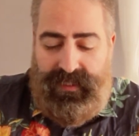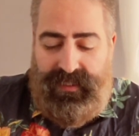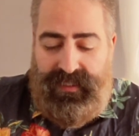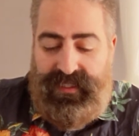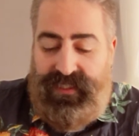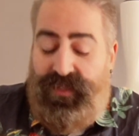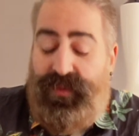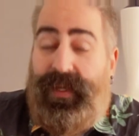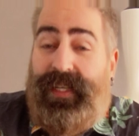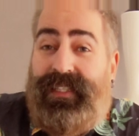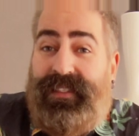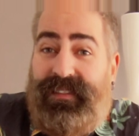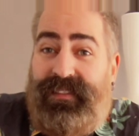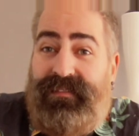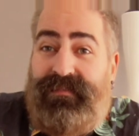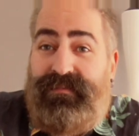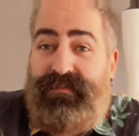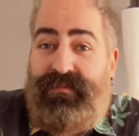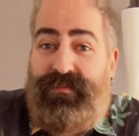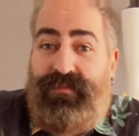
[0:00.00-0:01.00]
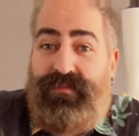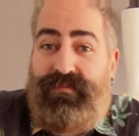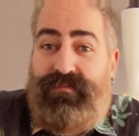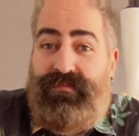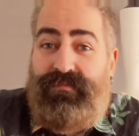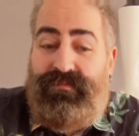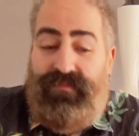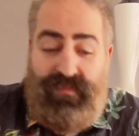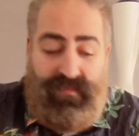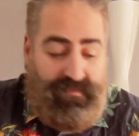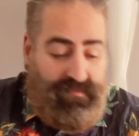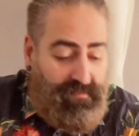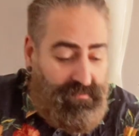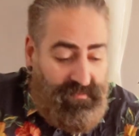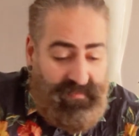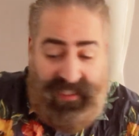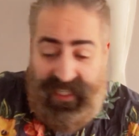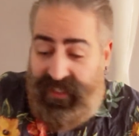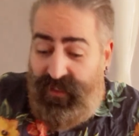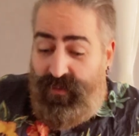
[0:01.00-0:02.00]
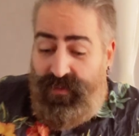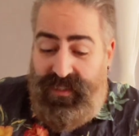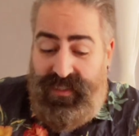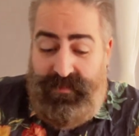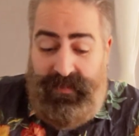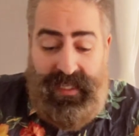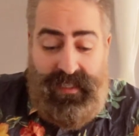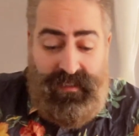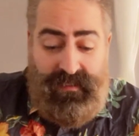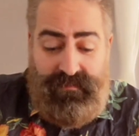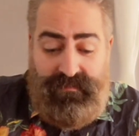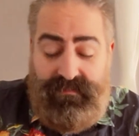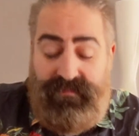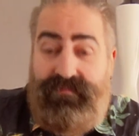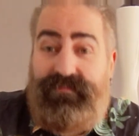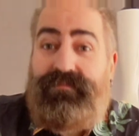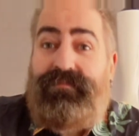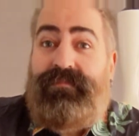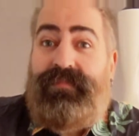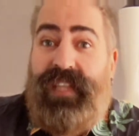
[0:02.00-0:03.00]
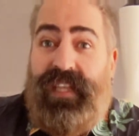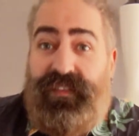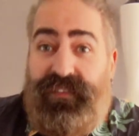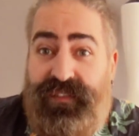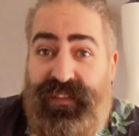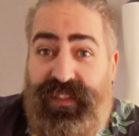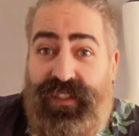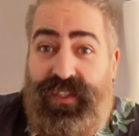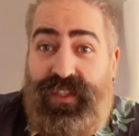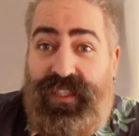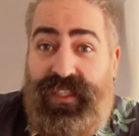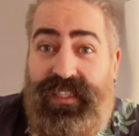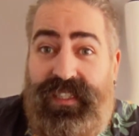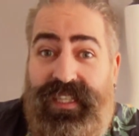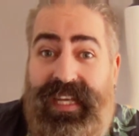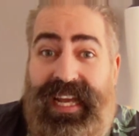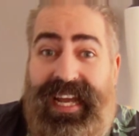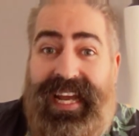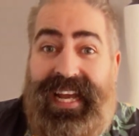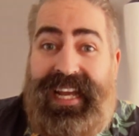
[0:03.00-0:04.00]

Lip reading: It's great. They don't smell. They feel good.